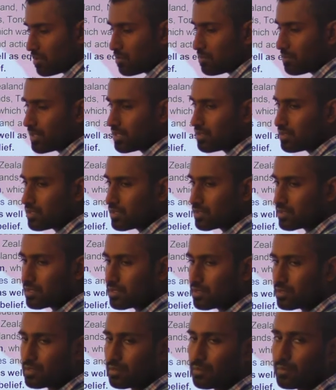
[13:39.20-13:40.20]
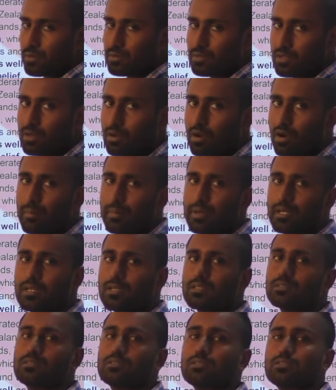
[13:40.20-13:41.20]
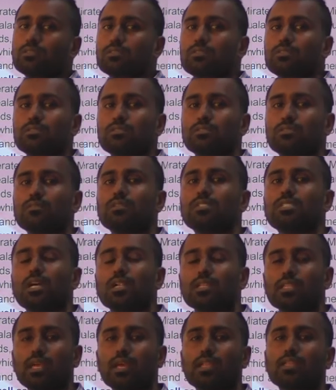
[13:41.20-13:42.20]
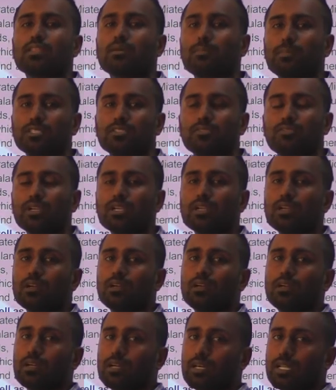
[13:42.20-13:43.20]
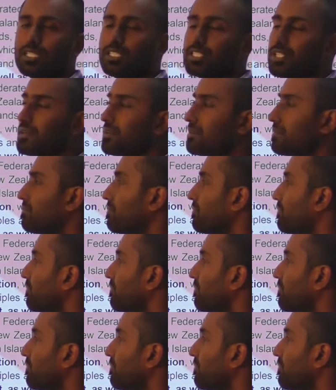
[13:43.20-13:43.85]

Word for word: government to discuss about the common concerns which are there in the Pacific region.